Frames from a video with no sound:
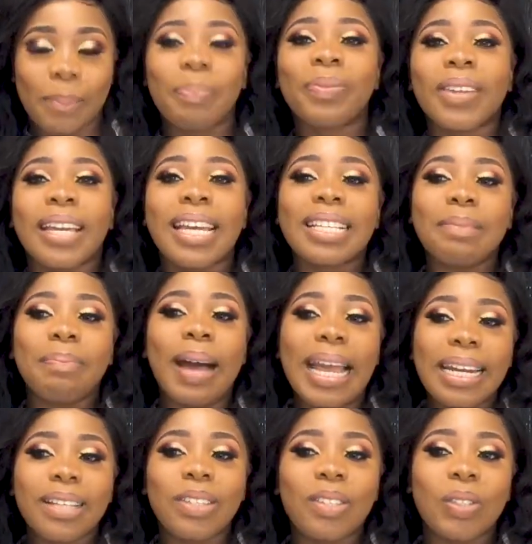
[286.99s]
but his
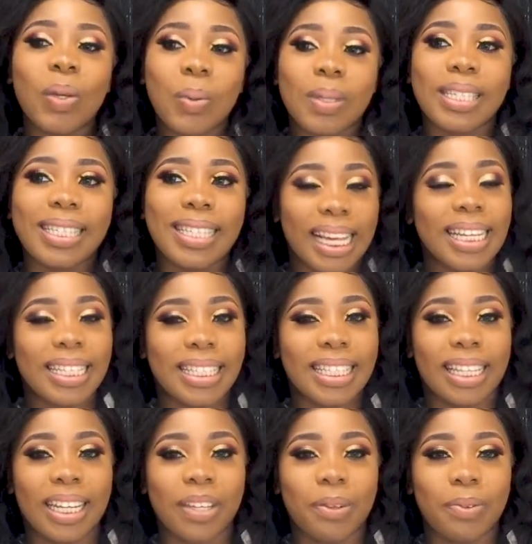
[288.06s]
mind is so
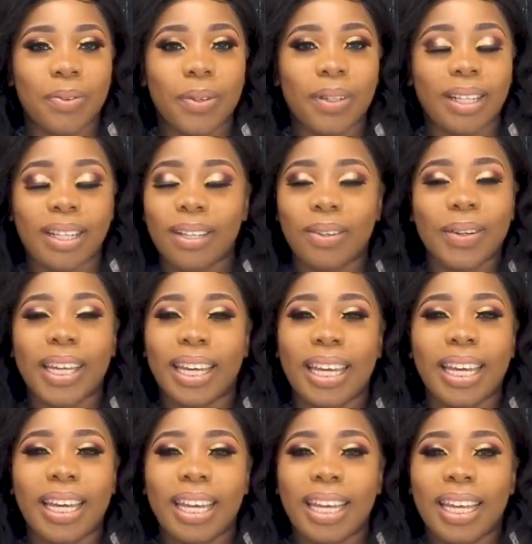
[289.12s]
sexy that you feel,
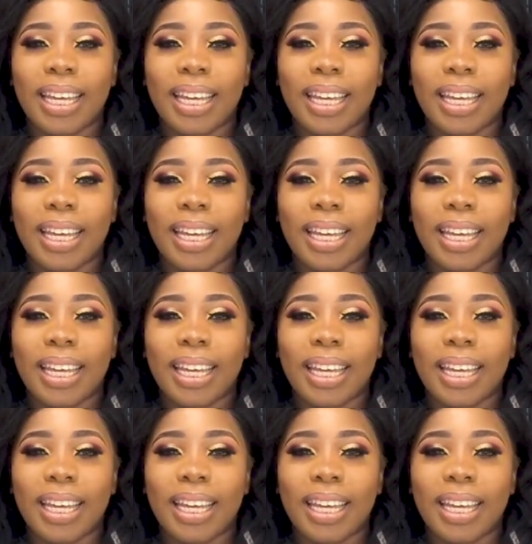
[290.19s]
okay,